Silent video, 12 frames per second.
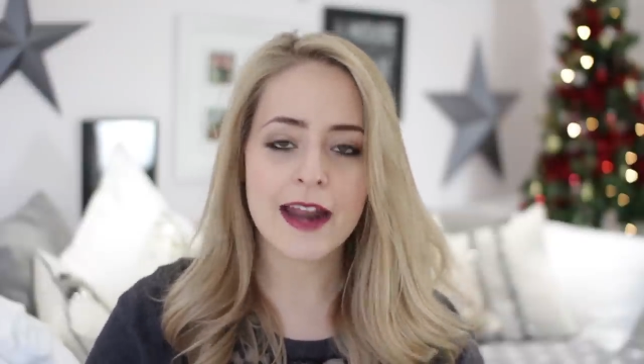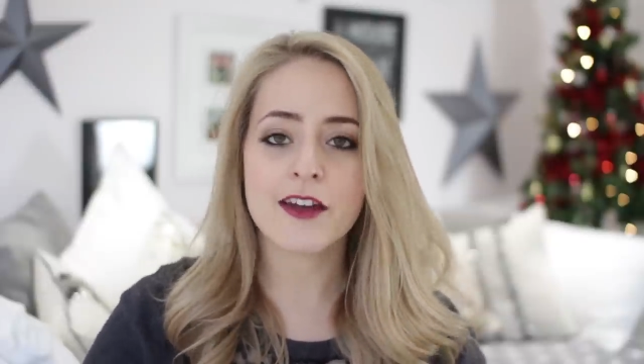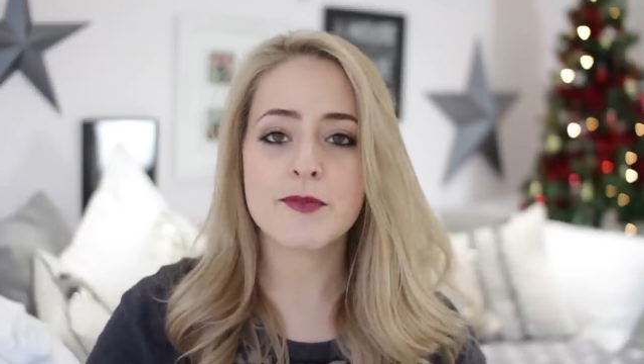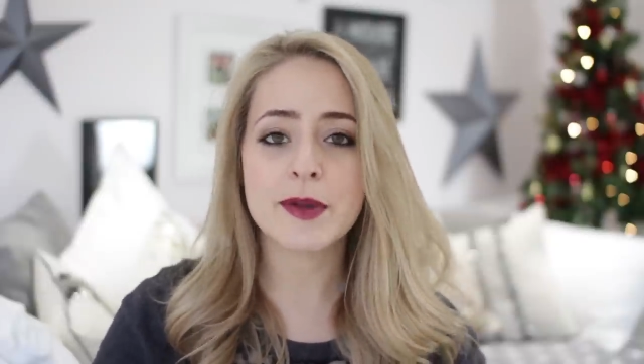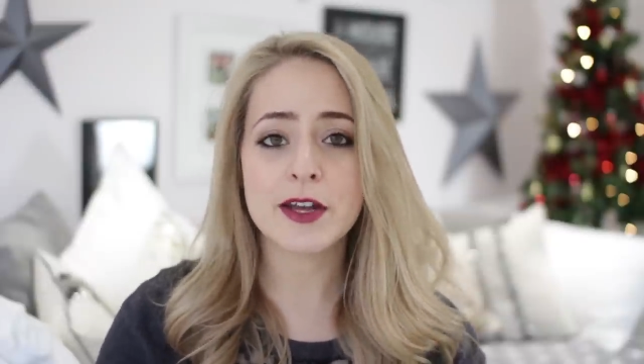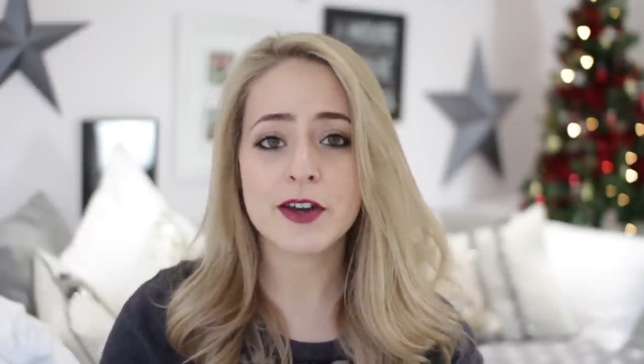and
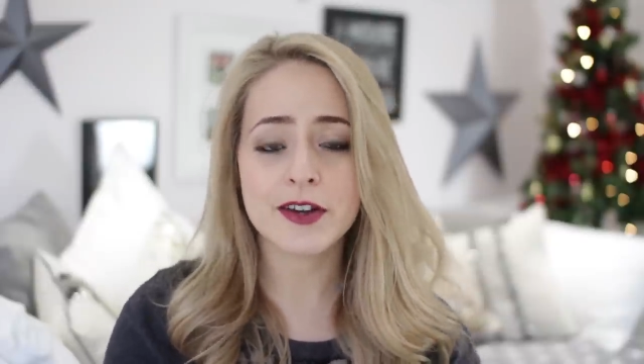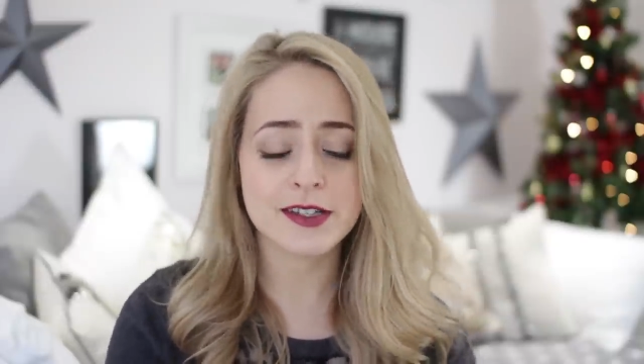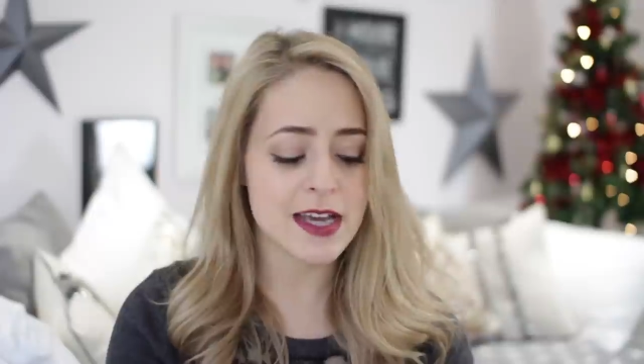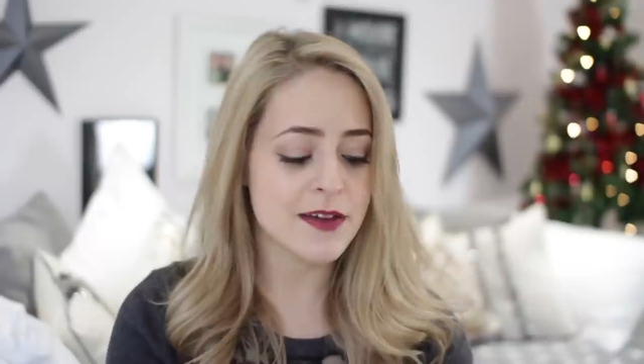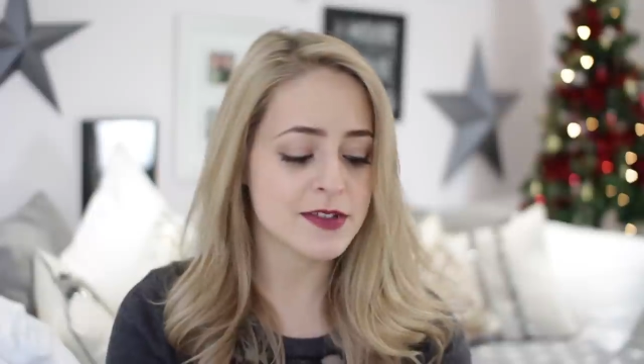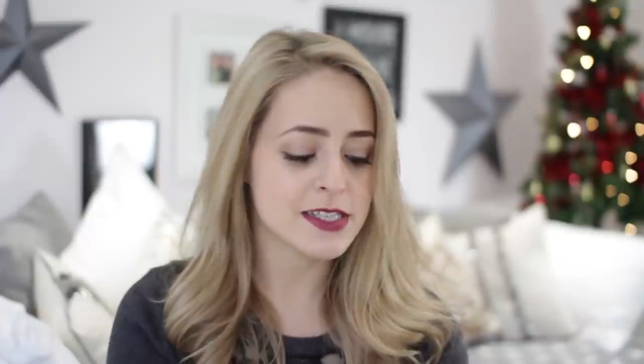I've been
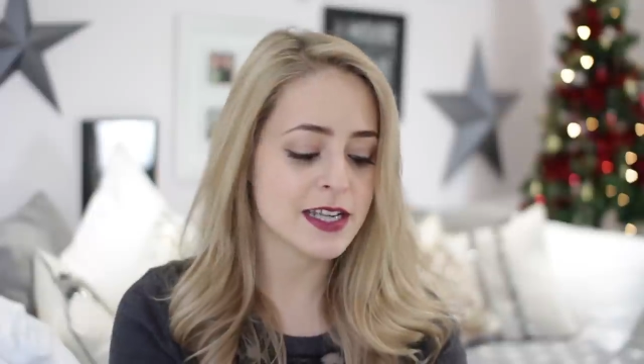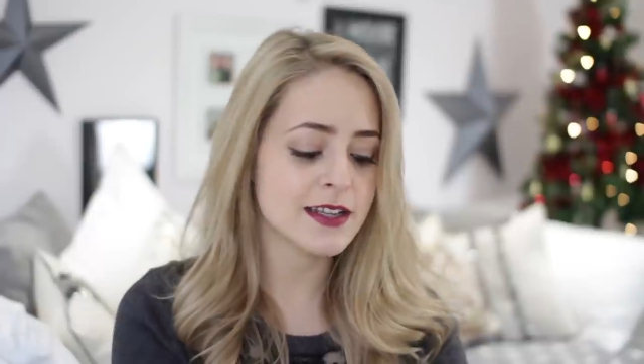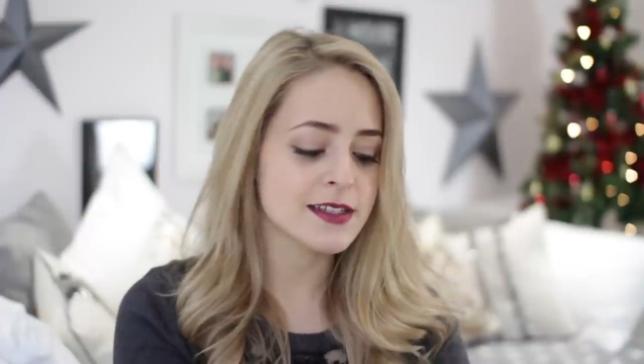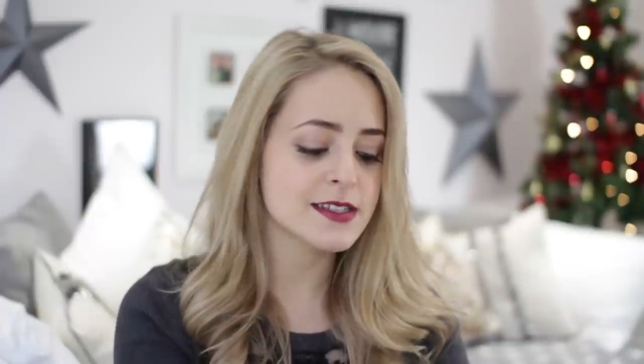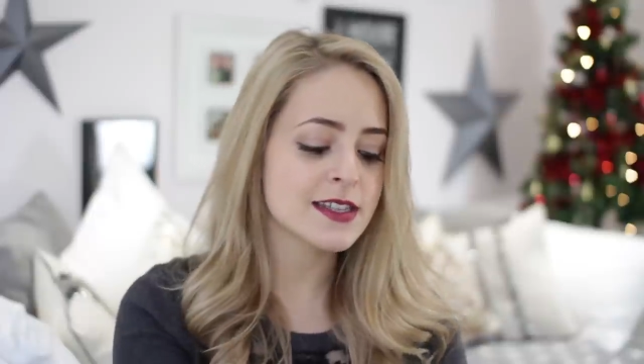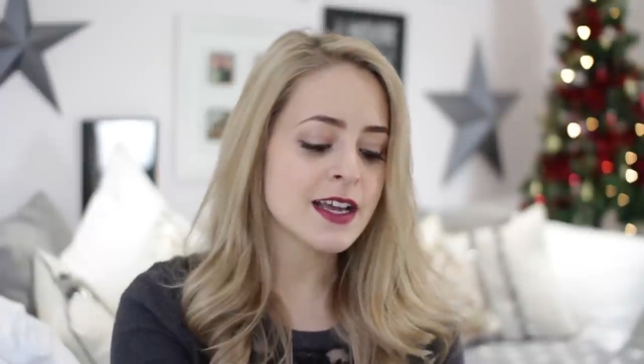hooked ever
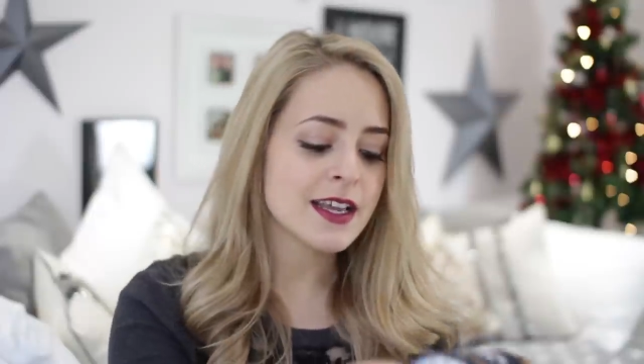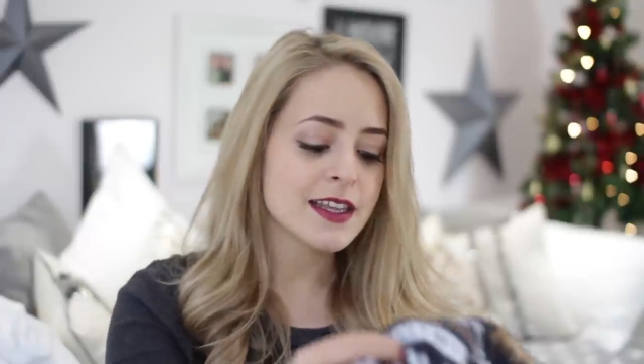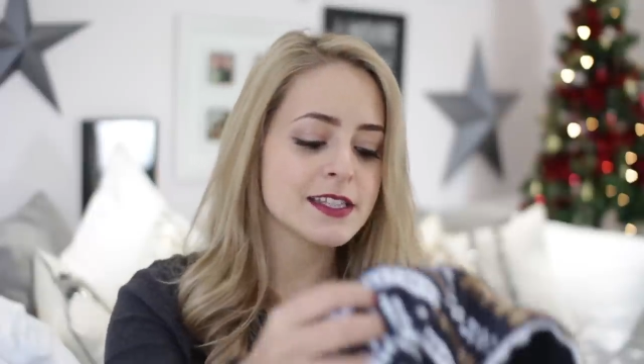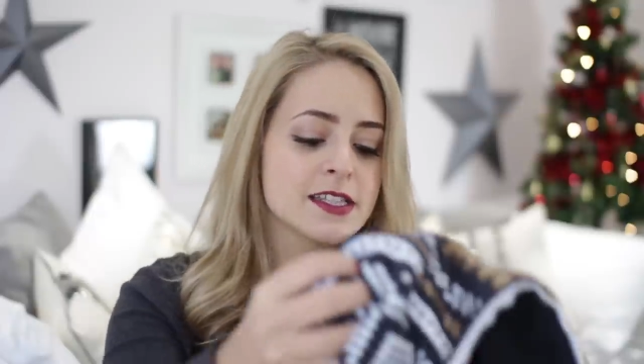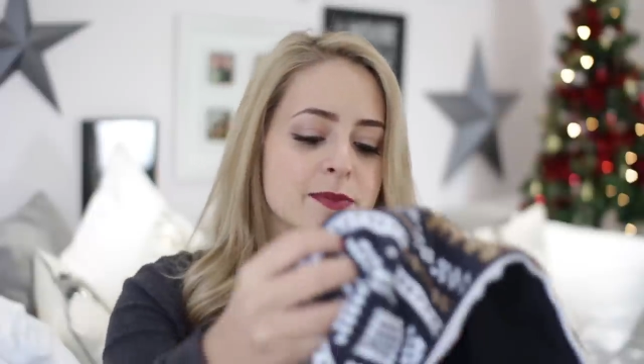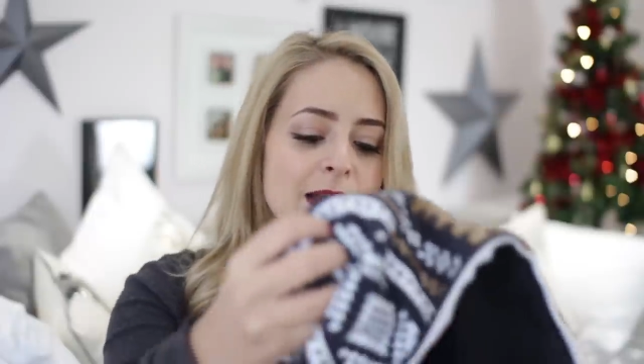since.
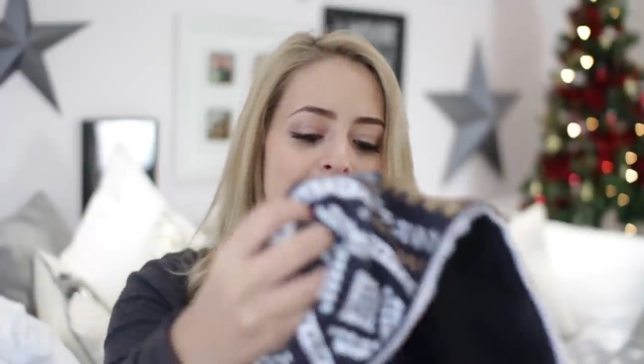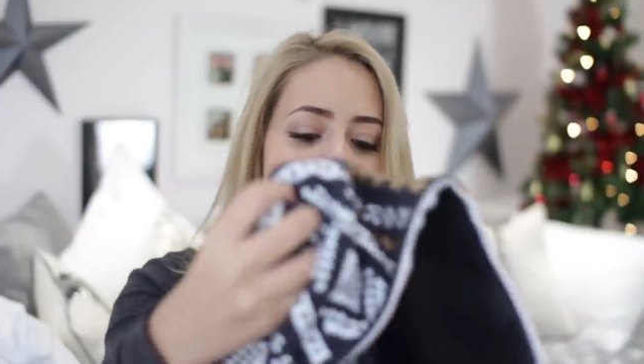This is my